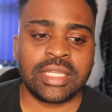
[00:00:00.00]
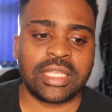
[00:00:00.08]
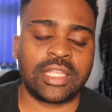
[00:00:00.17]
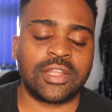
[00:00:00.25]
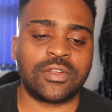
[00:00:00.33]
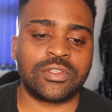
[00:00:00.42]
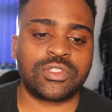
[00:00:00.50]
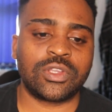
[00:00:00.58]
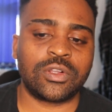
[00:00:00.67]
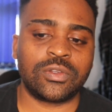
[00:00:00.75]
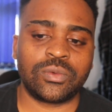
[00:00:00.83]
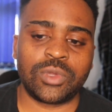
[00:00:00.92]
You know,
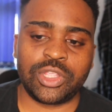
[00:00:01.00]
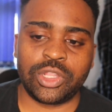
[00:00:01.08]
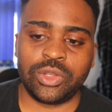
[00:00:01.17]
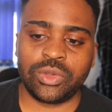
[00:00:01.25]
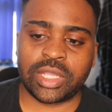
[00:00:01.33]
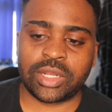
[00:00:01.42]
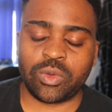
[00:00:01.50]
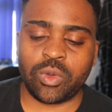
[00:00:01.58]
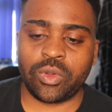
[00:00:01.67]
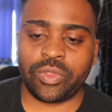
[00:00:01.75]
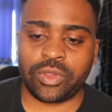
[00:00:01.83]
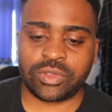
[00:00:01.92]
so when you look at
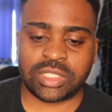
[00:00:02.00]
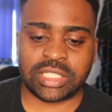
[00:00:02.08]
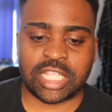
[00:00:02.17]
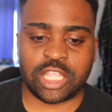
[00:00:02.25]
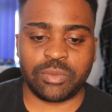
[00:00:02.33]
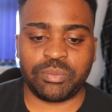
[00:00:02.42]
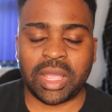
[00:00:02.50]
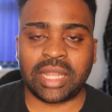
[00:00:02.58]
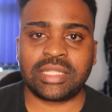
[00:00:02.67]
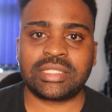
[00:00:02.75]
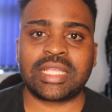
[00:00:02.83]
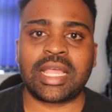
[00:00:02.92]
all those things and you
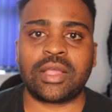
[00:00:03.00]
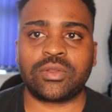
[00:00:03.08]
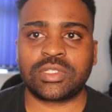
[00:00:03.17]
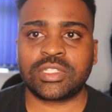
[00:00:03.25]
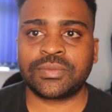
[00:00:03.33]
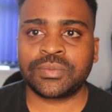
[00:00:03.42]
balance out,